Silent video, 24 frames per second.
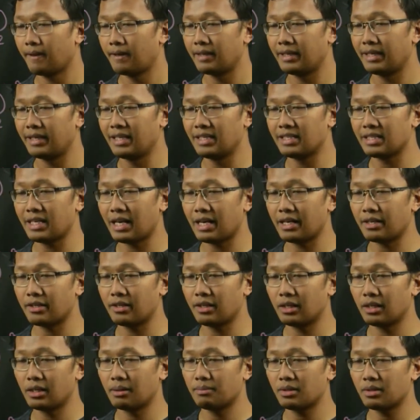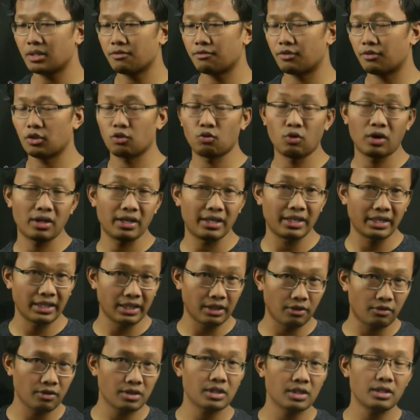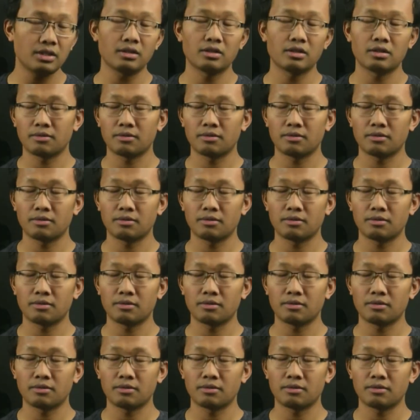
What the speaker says: entire real numbers for quadratic equation,